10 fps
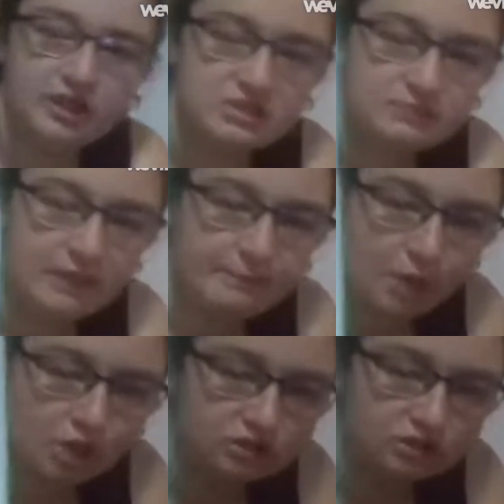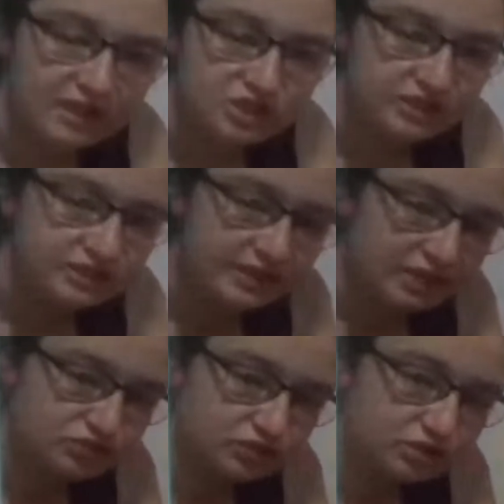It's by Bark Logic
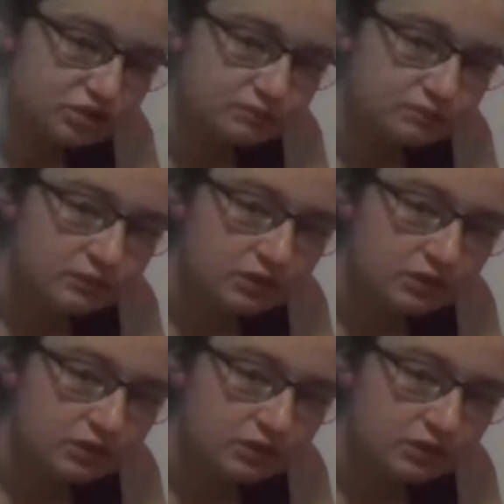Naturals.